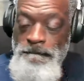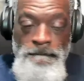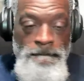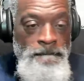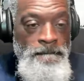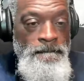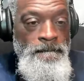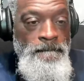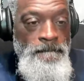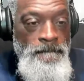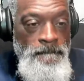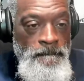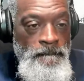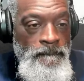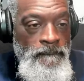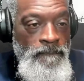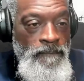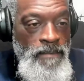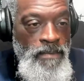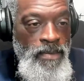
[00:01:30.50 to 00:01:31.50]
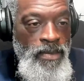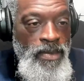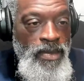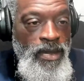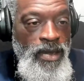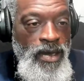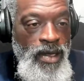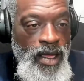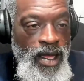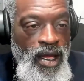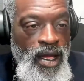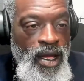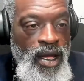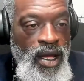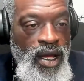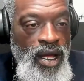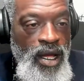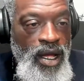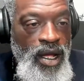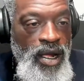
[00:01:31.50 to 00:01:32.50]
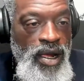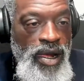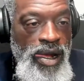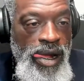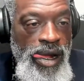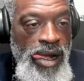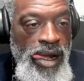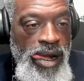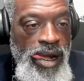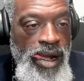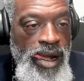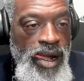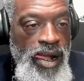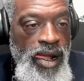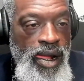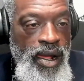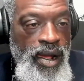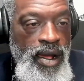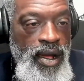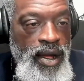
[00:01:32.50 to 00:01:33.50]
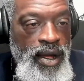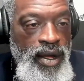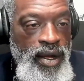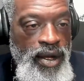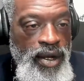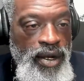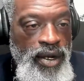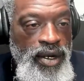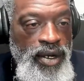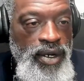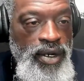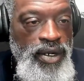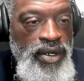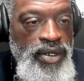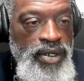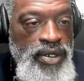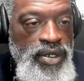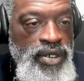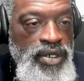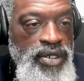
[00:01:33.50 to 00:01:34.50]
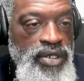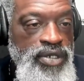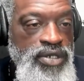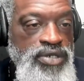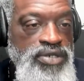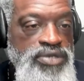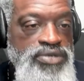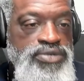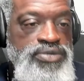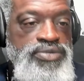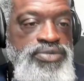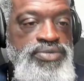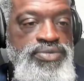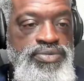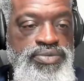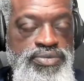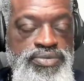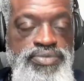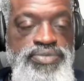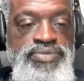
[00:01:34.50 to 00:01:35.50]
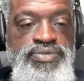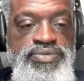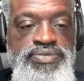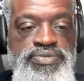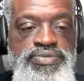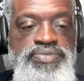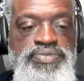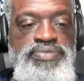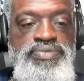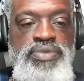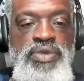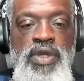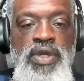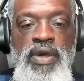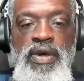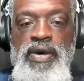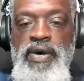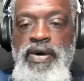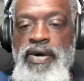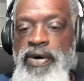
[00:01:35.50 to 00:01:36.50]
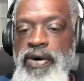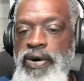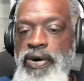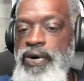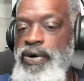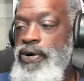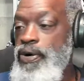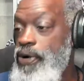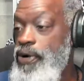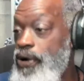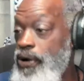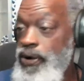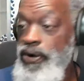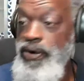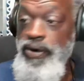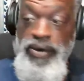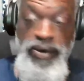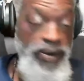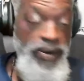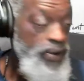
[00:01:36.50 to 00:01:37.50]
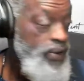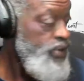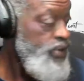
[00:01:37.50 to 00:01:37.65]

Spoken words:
Or should I say, breathe, breathe, then drink. Take a breath, take your breath.